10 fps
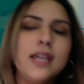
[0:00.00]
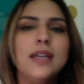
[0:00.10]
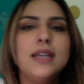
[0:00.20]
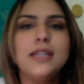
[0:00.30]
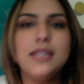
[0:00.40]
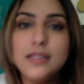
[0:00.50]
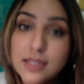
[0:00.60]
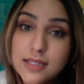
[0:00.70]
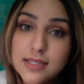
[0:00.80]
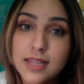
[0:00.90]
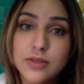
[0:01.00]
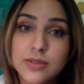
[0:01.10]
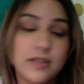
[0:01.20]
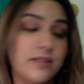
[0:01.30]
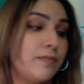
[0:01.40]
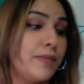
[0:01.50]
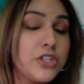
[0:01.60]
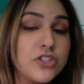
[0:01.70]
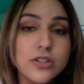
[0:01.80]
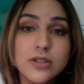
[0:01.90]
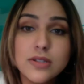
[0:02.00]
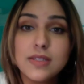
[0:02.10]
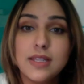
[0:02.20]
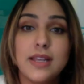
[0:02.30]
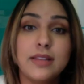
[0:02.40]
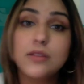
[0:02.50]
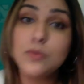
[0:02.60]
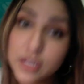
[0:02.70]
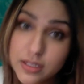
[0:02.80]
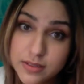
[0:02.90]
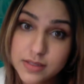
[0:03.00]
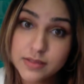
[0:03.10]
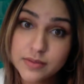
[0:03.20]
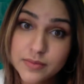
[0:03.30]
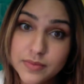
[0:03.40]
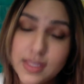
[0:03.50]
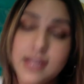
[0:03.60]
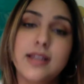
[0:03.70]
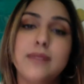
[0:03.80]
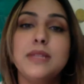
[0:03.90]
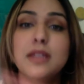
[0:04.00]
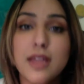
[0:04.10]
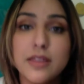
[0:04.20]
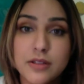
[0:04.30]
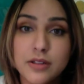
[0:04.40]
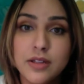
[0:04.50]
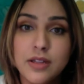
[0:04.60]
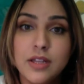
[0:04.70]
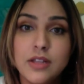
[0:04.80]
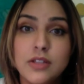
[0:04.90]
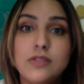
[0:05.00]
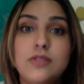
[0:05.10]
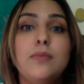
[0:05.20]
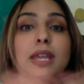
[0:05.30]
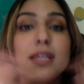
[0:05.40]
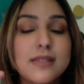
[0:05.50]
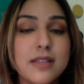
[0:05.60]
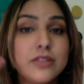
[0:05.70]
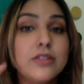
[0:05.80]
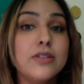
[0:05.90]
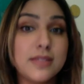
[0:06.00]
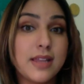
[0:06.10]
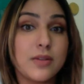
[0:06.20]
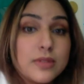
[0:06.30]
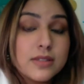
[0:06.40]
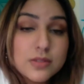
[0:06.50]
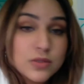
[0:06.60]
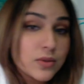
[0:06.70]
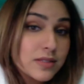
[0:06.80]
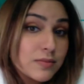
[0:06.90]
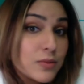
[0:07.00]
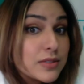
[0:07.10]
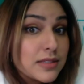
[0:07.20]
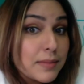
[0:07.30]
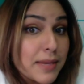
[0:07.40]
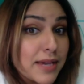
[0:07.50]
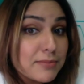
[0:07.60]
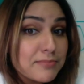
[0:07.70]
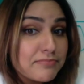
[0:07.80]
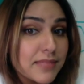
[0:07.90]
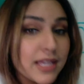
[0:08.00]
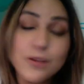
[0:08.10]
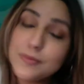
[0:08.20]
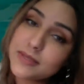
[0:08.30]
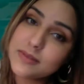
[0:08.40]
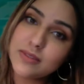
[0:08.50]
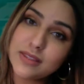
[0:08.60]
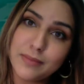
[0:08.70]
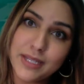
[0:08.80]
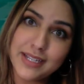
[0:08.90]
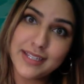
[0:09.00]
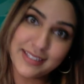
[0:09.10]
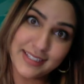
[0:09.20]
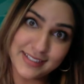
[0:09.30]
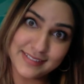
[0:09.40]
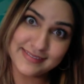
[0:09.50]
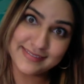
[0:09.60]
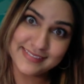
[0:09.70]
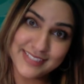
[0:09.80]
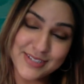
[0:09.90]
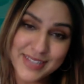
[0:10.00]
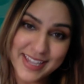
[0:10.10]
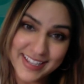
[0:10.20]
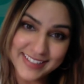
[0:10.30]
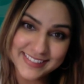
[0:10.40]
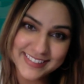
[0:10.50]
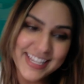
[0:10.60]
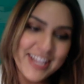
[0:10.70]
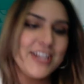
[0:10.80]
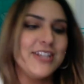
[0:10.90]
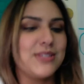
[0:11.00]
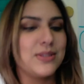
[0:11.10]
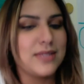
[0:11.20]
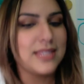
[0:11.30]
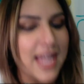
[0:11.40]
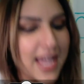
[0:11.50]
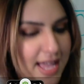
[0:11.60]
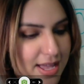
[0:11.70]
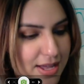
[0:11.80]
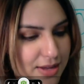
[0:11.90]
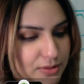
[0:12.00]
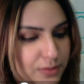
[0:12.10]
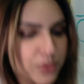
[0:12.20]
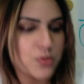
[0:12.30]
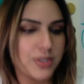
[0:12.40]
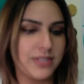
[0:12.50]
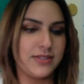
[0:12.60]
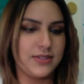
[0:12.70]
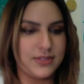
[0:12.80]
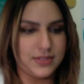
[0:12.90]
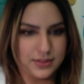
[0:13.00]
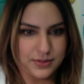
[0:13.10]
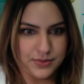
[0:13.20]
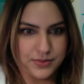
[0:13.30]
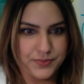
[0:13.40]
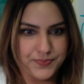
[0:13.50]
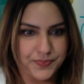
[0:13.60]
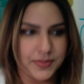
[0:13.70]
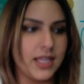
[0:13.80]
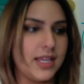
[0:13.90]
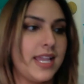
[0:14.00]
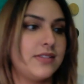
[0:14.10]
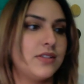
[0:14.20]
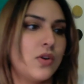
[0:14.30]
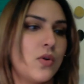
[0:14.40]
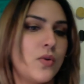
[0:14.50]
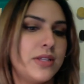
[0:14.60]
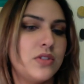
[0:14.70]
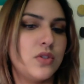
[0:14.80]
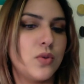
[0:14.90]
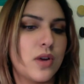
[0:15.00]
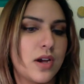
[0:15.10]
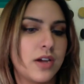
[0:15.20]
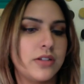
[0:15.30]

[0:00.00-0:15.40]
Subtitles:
Key details are the pictures and the words that come together to make us understand what the story's mostly about. It helps us with the main idea, okay? So now what we're going to do is go into our